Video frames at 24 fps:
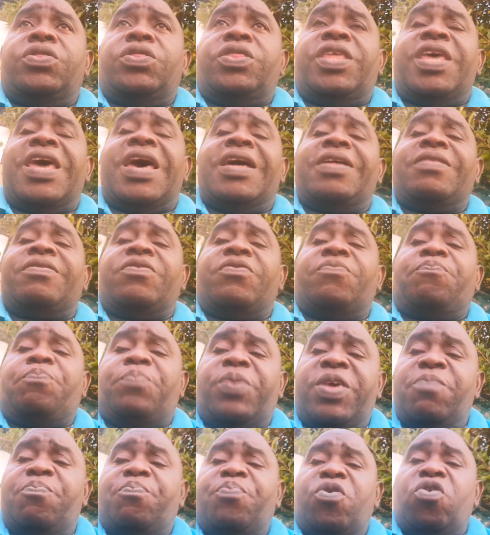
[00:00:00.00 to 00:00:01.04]
There are
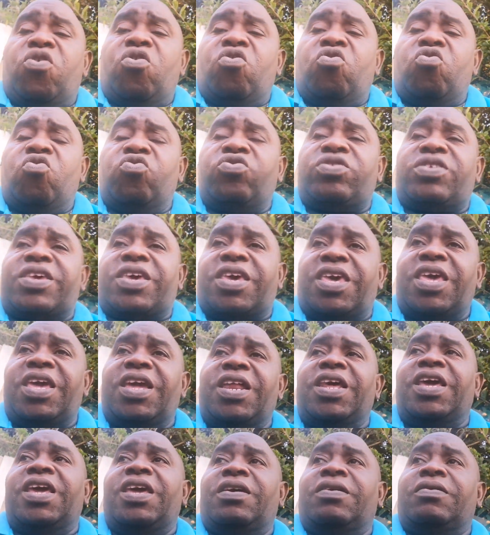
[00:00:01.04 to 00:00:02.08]
people who's
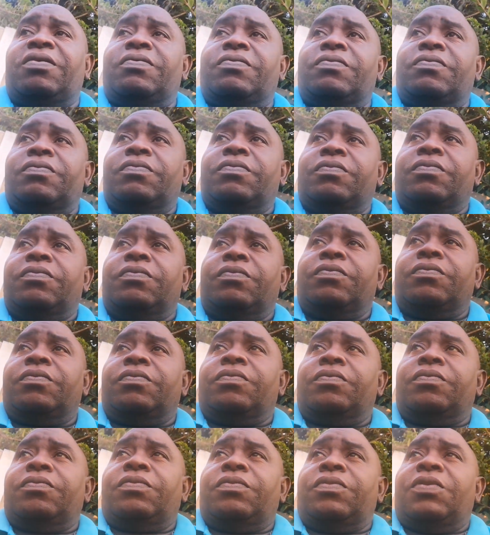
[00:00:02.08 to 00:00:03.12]
killing
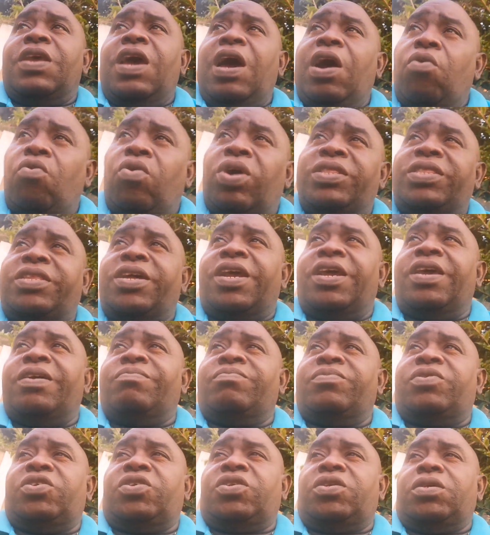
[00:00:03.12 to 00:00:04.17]
our
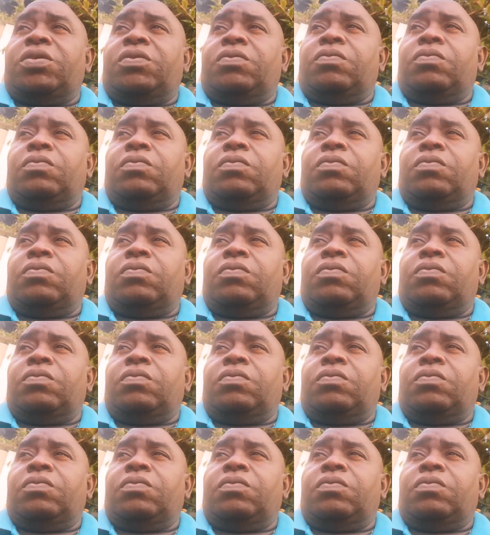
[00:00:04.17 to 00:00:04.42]
dreams.